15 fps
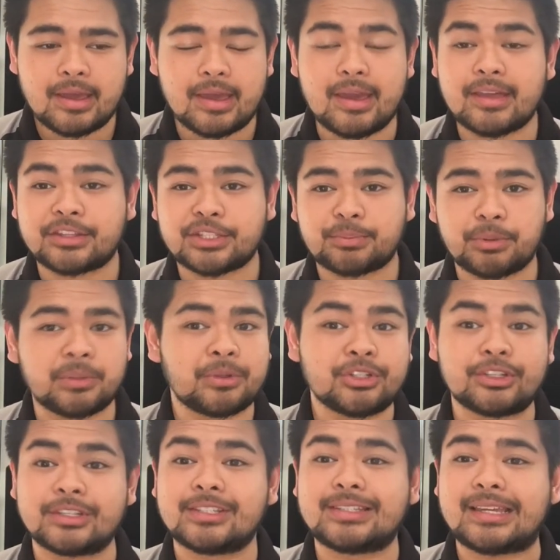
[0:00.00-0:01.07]
it's pretty
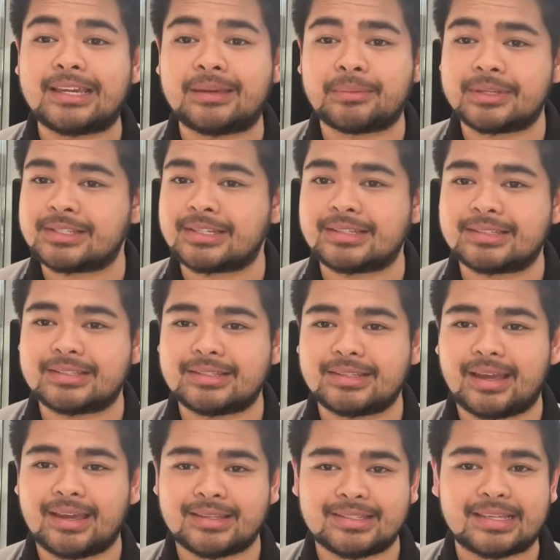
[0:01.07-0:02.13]
much the same as
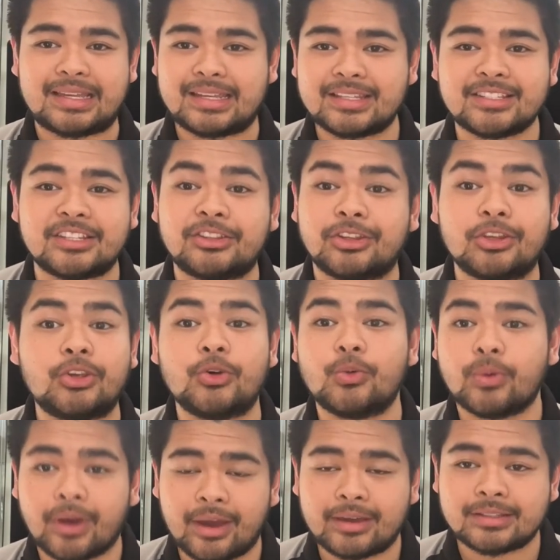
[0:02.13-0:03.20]
it is in the
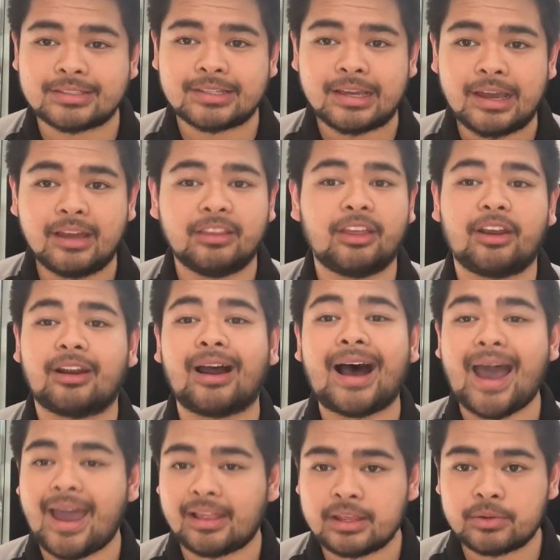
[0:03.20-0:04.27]
US. They are
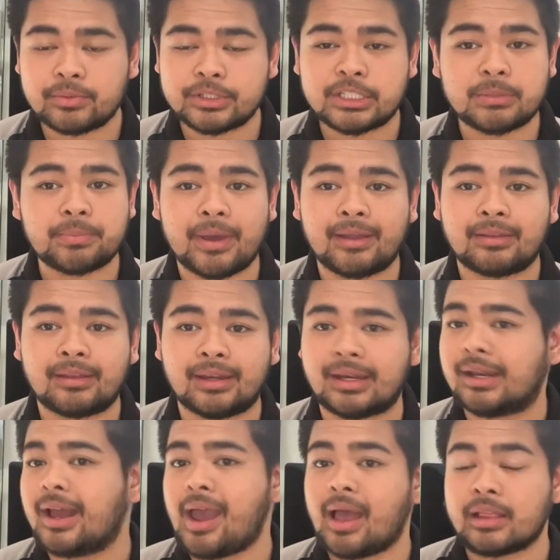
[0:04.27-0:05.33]
highly respected and
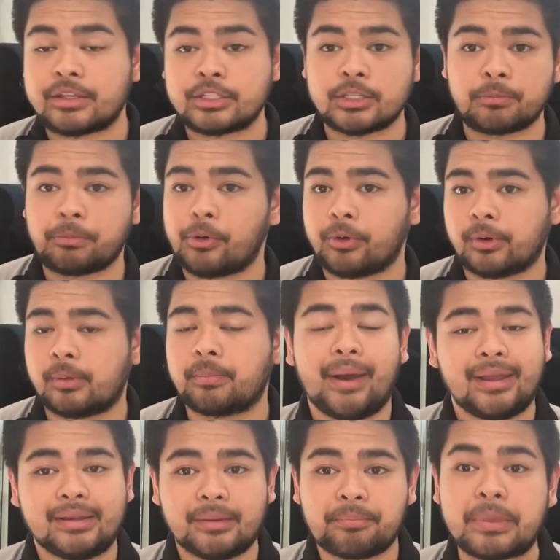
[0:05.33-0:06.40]
highly supported
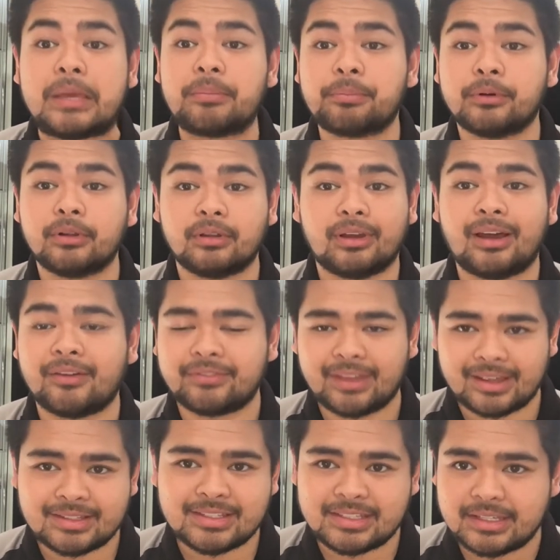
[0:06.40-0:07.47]
by the people of
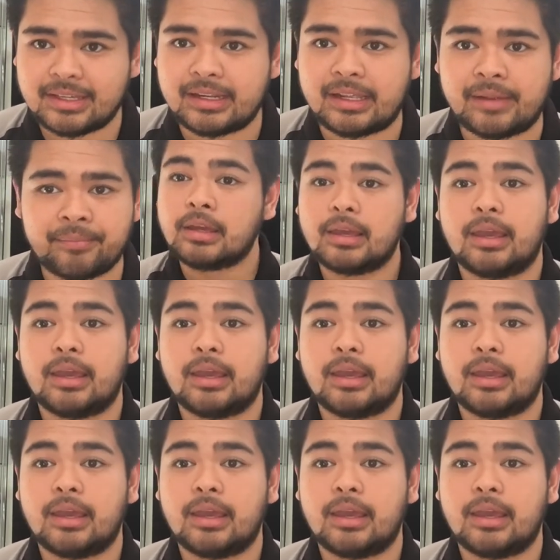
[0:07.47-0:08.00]
that city.